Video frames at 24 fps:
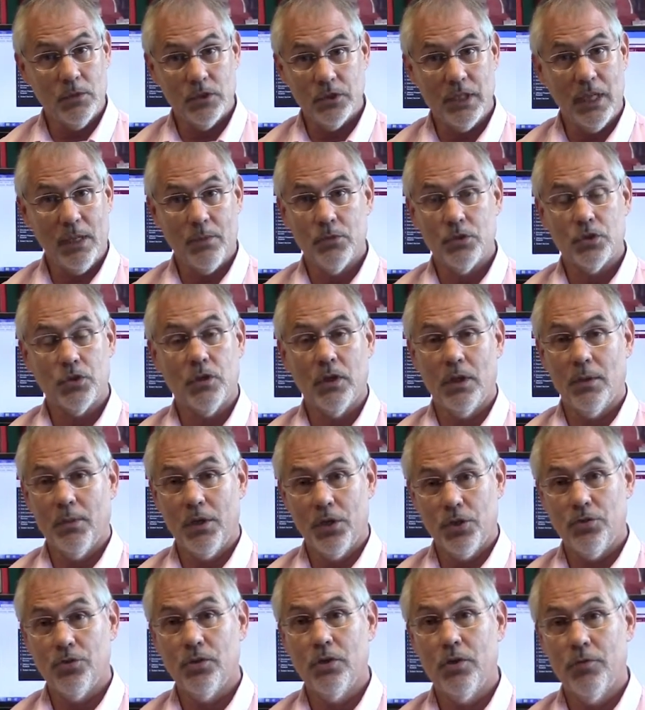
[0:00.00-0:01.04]
same is going to be
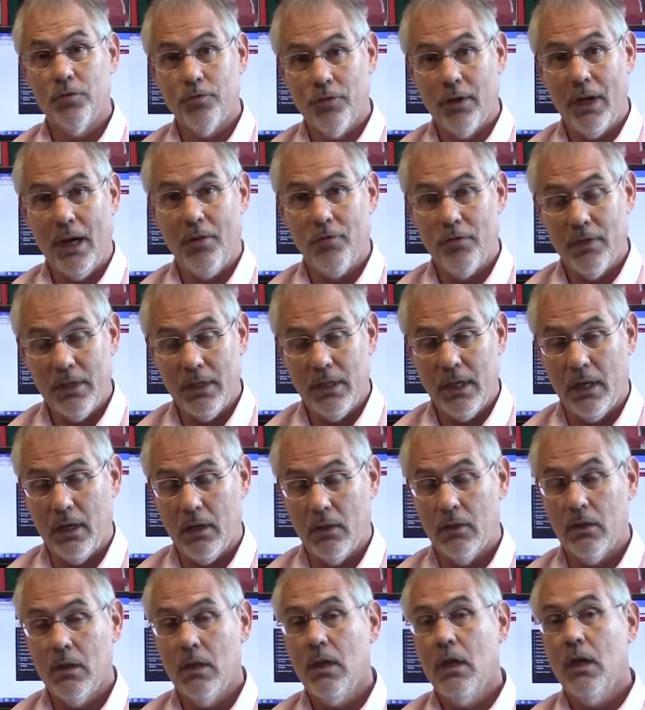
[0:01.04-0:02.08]
true for every
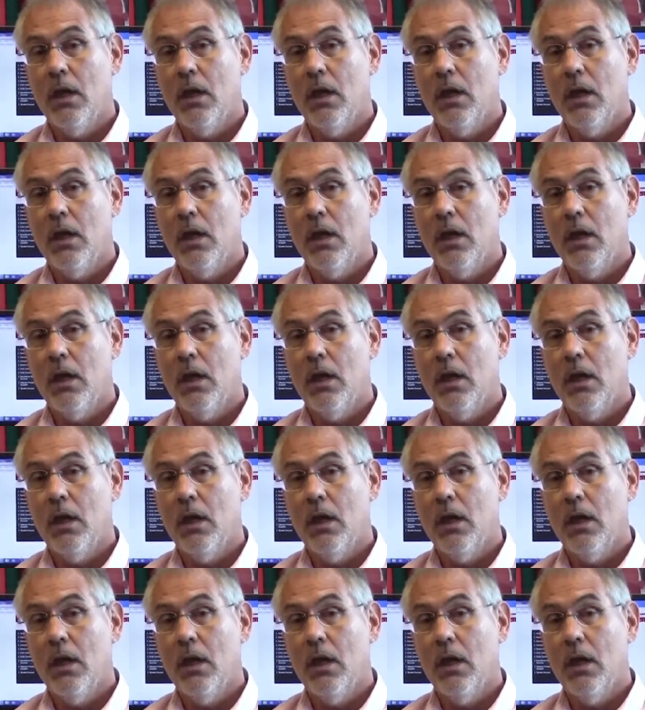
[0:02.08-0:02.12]
year,